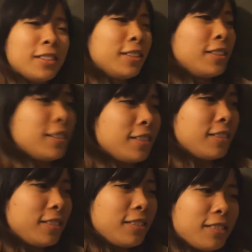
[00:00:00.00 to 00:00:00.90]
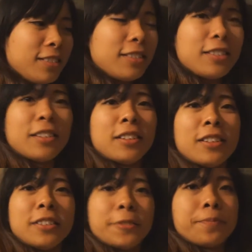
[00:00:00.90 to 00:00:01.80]

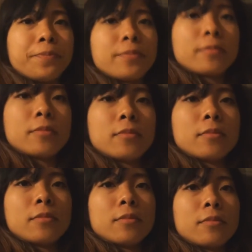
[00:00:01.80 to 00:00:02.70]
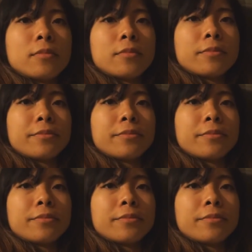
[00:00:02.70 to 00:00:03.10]
Nothing is said.